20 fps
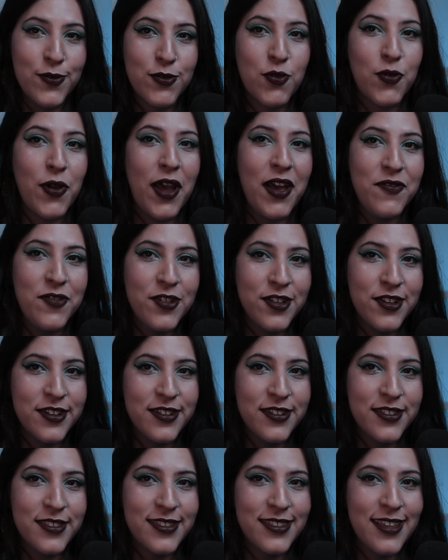
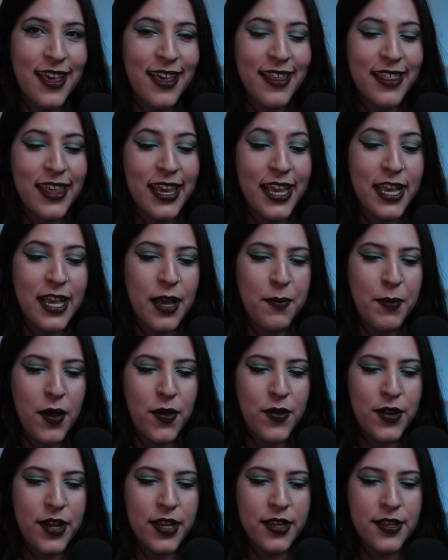travelers think
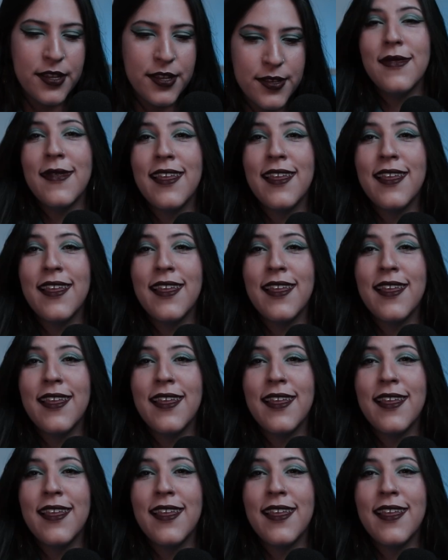about it.